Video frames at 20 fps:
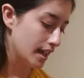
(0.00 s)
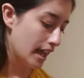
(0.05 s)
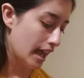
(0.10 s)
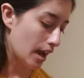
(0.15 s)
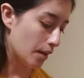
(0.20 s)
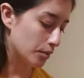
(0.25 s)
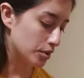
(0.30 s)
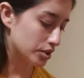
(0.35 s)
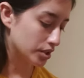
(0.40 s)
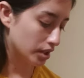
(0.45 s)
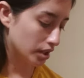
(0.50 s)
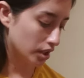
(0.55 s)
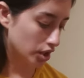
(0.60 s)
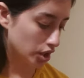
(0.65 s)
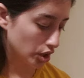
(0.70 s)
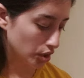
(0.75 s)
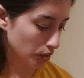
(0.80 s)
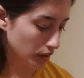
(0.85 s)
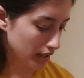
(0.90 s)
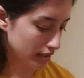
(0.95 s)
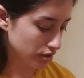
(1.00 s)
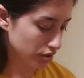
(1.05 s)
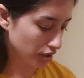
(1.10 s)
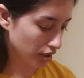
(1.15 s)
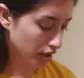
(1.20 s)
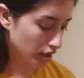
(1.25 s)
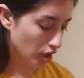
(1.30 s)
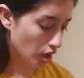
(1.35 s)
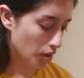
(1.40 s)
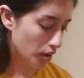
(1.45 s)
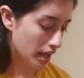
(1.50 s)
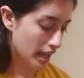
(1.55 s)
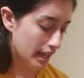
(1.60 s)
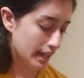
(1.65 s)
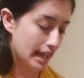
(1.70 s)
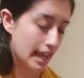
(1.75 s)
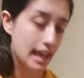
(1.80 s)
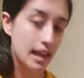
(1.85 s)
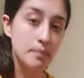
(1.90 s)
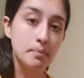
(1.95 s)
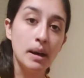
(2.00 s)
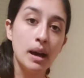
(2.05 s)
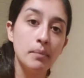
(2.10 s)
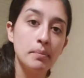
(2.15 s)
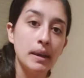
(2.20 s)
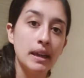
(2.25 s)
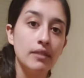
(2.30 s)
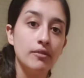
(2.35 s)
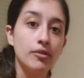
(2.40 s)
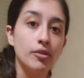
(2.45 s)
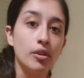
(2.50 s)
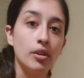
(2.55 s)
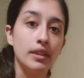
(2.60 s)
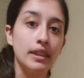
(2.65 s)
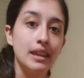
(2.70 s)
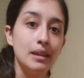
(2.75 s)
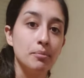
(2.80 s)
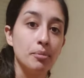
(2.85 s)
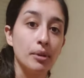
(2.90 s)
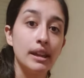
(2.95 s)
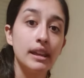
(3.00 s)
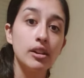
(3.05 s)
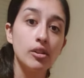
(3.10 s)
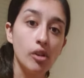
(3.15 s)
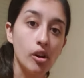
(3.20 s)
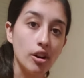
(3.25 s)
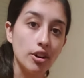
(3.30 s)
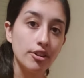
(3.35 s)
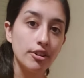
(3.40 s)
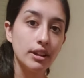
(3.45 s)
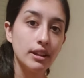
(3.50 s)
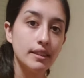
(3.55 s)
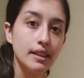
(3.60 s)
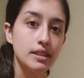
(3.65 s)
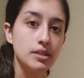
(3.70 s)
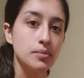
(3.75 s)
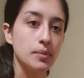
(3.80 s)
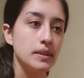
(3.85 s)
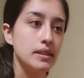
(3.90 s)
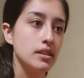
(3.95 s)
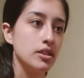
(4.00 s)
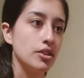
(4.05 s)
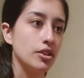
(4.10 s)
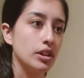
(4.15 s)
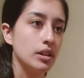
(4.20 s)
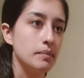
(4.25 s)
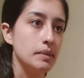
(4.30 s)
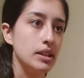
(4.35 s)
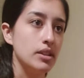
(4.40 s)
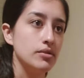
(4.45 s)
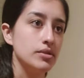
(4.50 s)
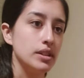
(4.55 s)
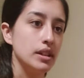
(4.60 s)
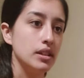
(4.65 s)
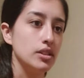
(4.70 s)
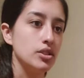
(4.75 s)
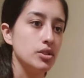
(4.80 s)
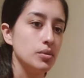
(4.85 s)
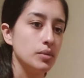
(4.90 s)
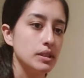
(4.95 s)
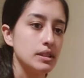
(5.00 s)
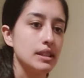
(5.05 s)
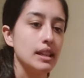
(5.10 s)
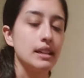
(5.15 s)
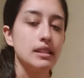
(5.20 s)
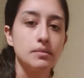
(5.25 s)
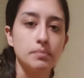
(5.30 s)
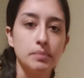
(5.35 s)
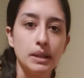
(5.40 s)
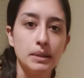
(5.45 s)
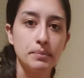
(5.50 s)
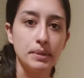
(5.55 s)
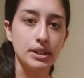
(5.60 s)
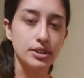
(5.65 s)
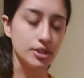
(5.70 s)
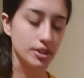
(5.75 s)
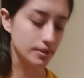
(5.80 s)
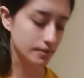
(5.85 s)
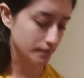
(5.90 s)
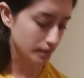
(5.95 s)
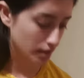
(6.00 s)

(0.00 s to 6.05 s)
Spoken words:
And what you're going to do is you're going to go ahead and palpate for the brachial artery. That's what you're going to be using to assess blood pressure.